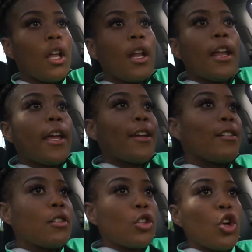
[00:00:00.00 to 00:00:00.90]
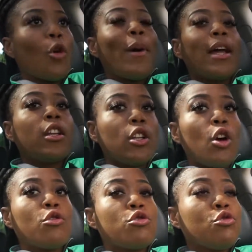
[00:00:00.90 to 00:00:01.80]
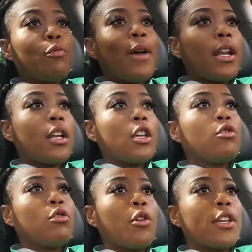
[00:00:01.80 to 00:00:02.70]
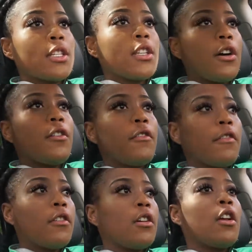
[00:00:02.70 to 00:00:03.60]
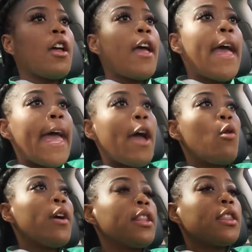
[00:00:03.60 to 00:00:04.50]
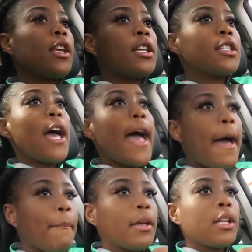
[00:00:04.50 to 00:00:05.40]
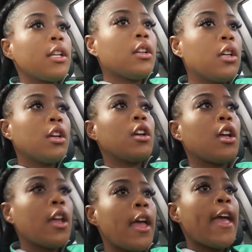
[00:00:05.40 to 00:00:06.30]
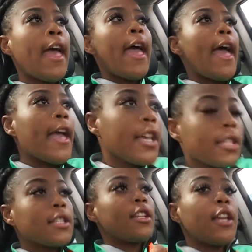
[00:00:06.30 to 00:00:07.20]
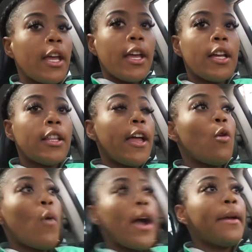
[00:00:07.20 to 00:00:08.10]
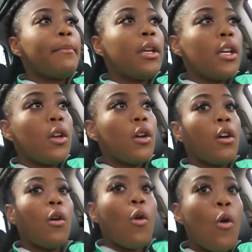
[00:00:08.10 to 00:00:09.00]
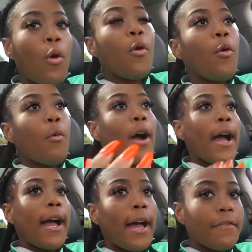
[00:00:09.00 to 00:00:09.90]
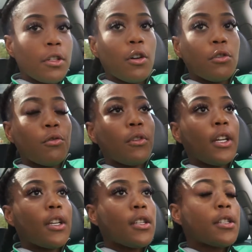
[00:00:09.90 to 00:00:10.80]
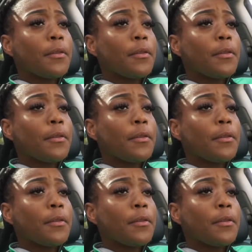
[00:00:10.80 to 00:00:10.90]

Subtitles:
Like, nobody knows you better than you know yourself. And when things are happening and you're sitting here like, why me? Why I have to go through this?